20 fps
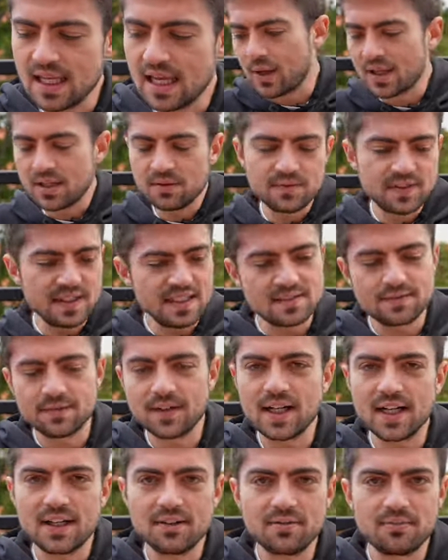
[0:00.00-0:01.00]
One of these
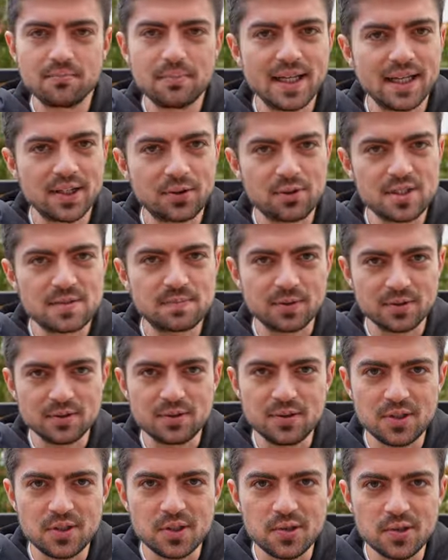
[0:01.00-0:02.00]
5 may correspond
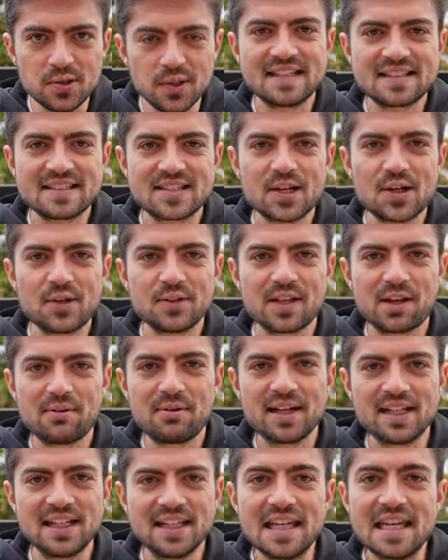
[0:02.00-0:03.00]
to you. Let's go
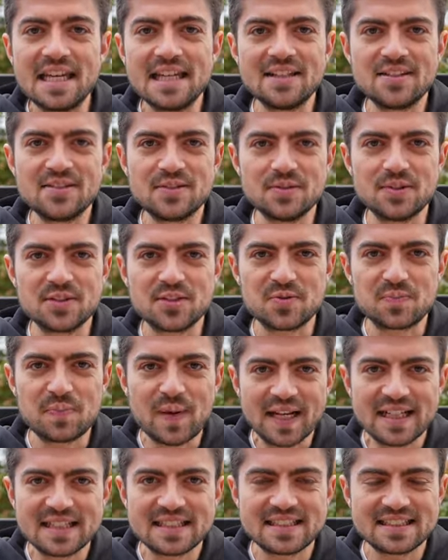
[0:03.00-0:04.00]
directly into the
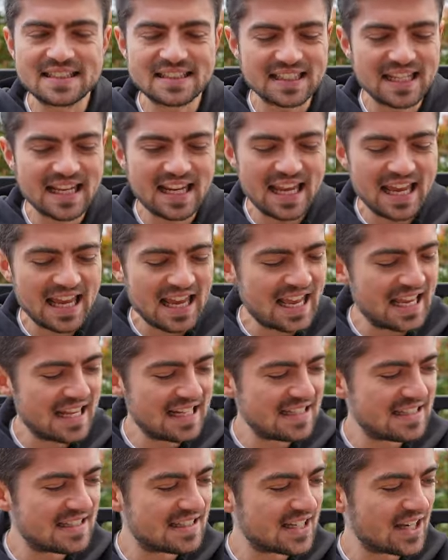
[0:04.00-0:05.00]
specs.
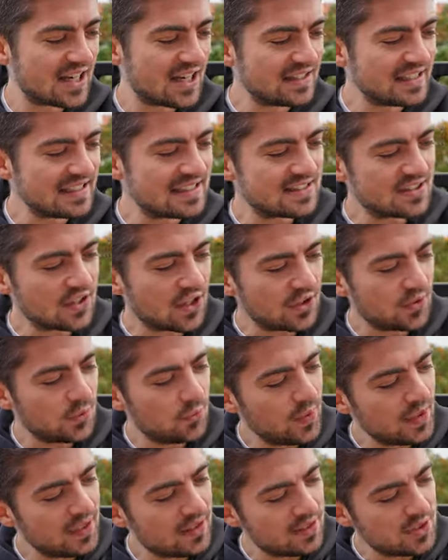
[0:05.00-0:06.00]
And let's
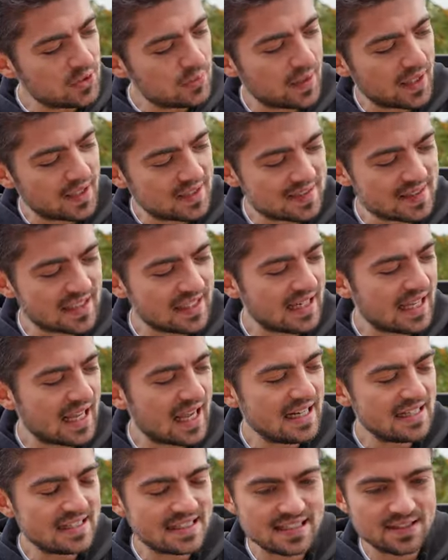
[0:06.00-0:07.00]
start with the New Balance
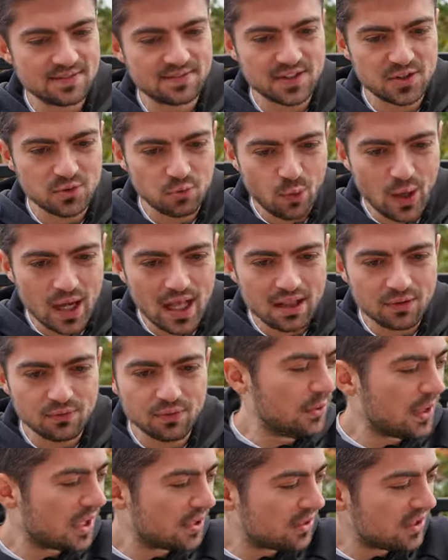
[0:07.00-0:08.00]
1080 V12,
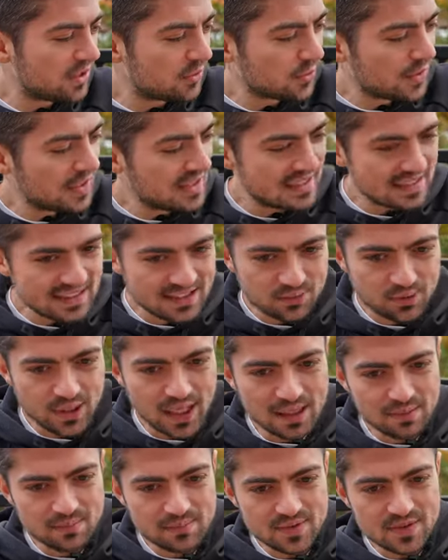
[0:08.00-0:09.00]
326
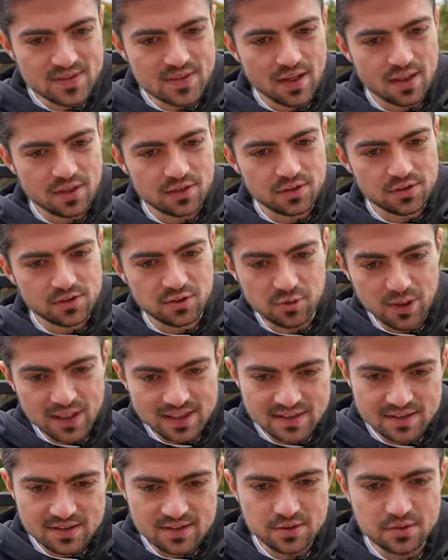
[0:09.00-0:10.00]
grams,
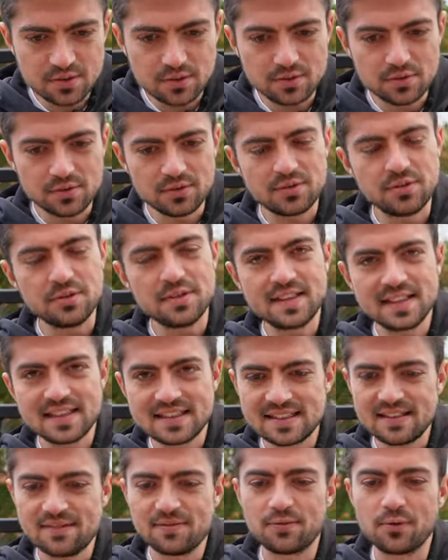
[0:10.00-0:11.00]
282,
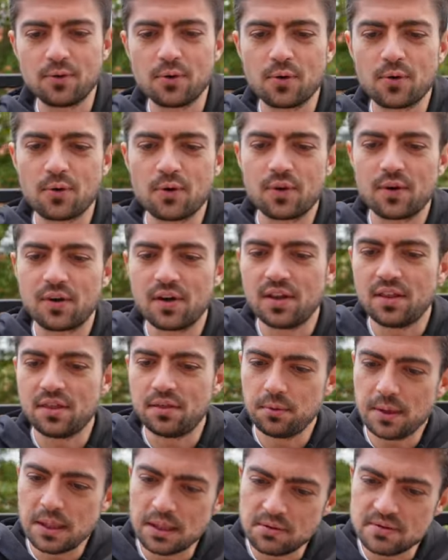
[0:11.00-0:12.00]
264,
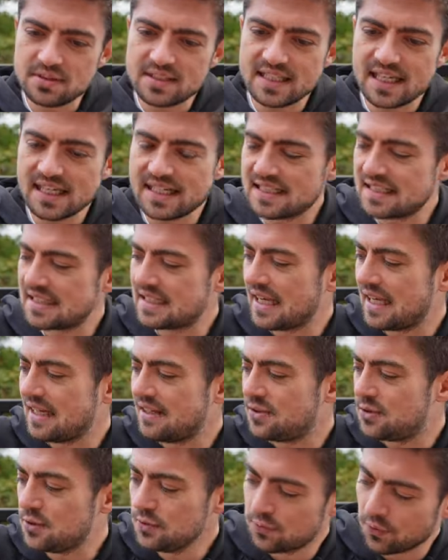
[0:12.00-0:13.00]
306,
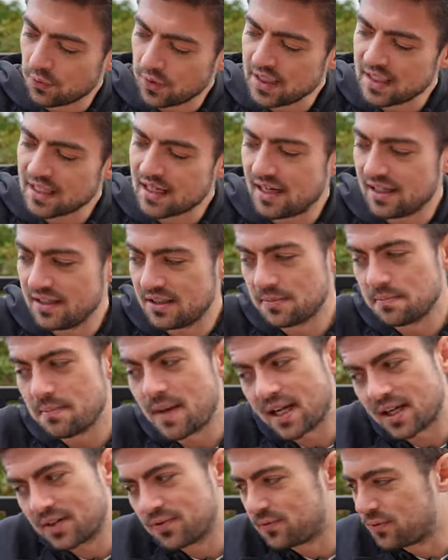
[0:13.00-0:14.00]
and 249. The
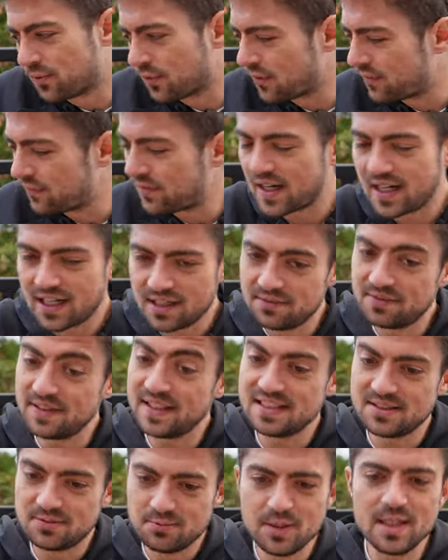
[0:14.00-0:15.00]
Mach 5
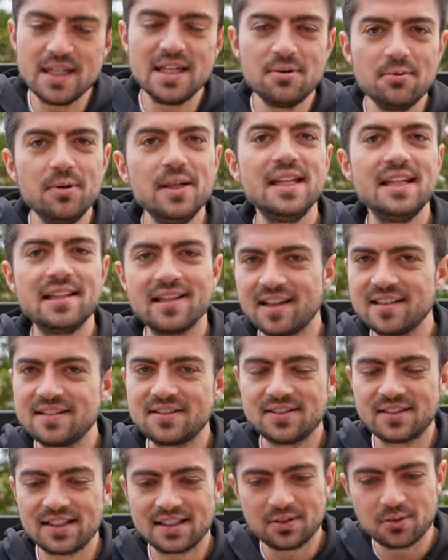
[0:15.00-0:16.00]
is really, really
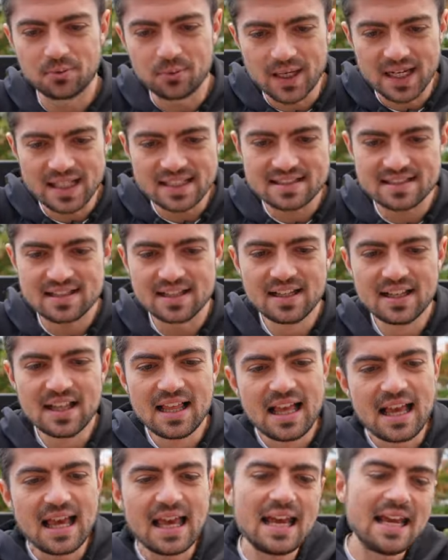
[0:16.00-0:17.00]
lighter than the rest.
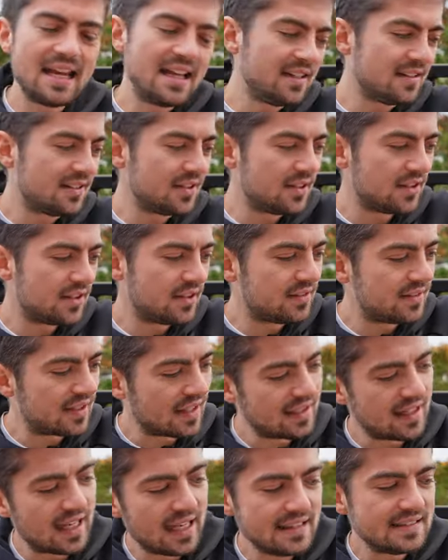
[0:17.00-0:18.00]
And the
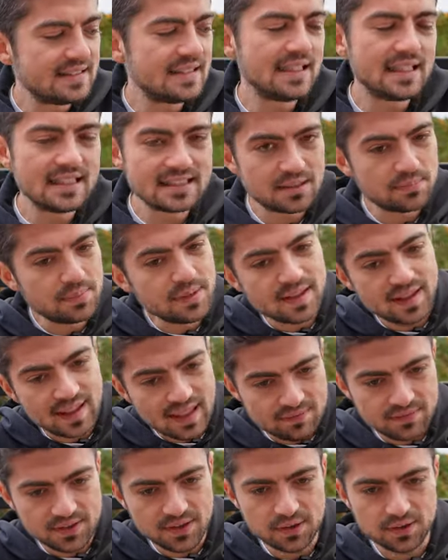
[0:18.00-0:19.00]
1080 is a bit
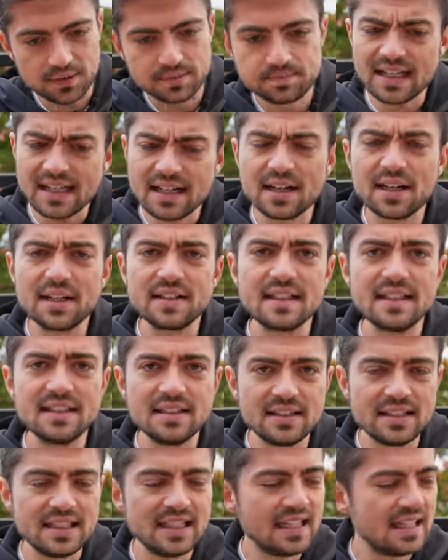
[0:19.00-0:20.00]
heavier. Stack height in
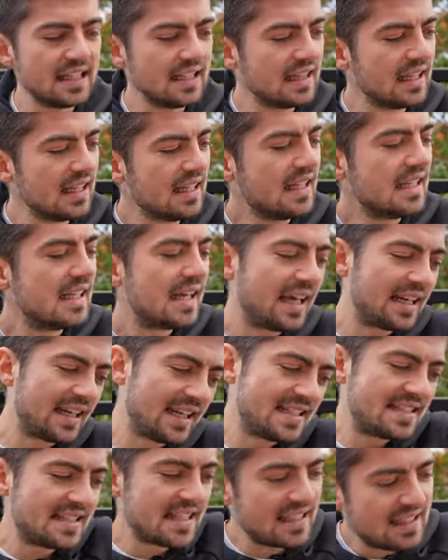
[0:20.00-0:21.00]
the heel, and
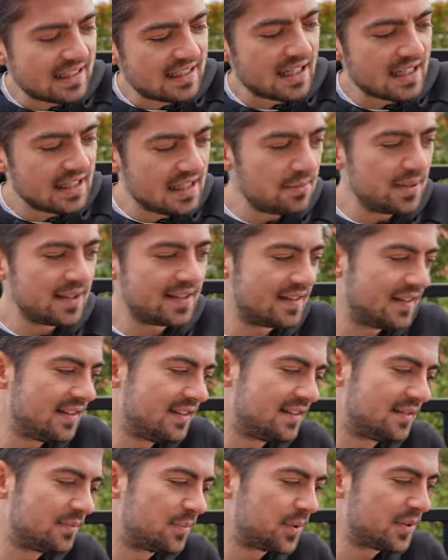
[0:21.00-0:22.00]
I said that I
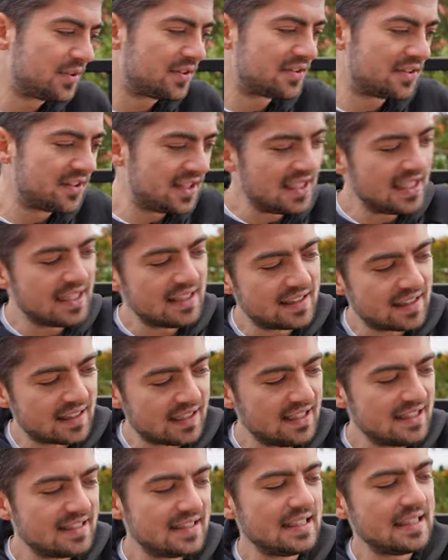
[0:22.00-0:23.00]
limited, but the
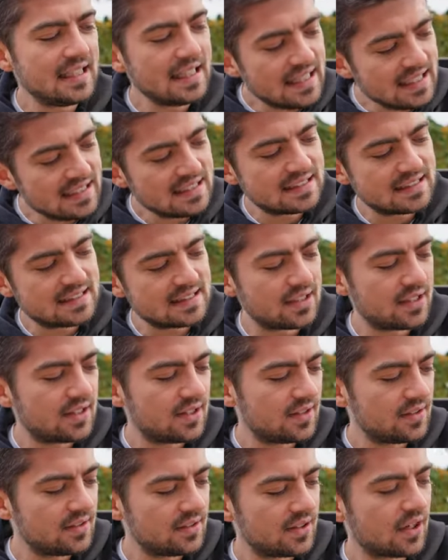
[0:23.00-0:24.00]
1080 is
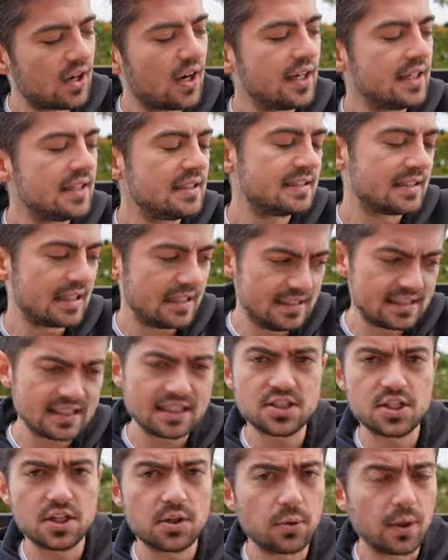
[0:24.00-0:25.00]
the highest and is
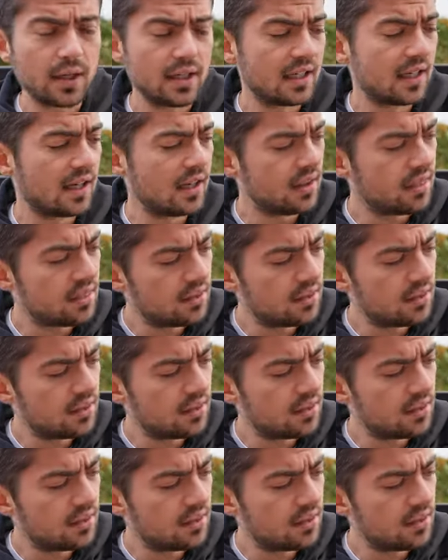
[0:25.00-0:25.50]
actually quite high.